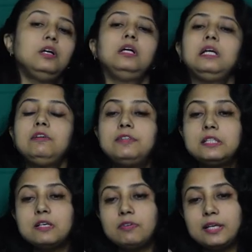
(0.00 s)
If there is
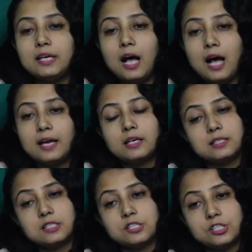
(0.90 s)
a very high
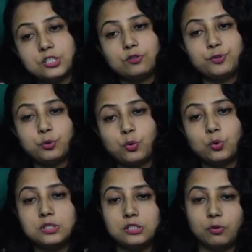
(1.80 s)
concentration of
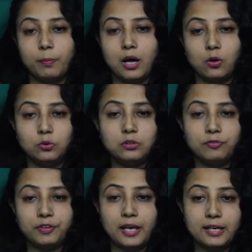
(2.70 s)
sucrose in your mouth of a
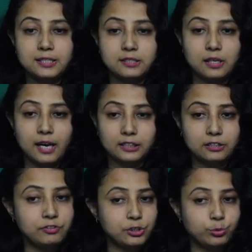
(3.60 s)
caries active
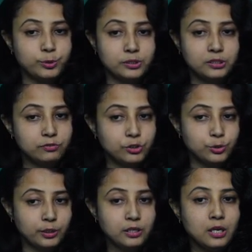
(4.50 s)

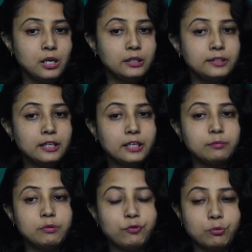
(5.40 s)
individual, there can be
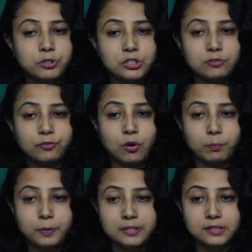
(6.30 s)
formation of
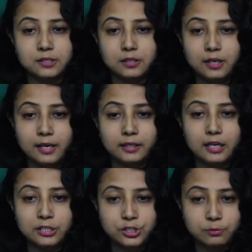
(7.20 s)
complex like
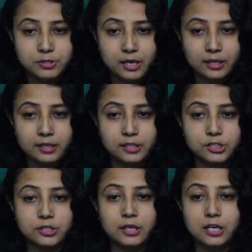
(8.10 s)
calcium
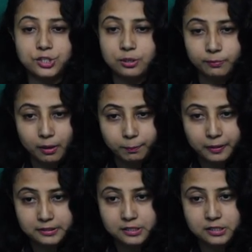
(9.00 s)
saccharates, calcium
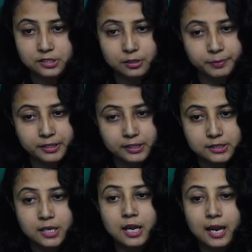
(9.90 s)
complex intermediates,
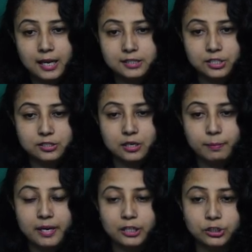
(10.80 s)
etc. by
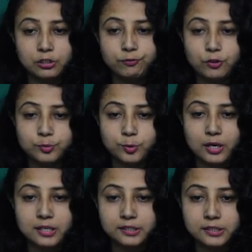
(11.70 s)
action of
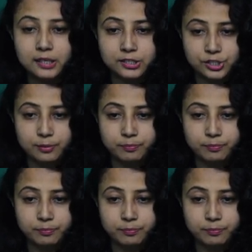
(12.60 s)
phosphorylating enzyme.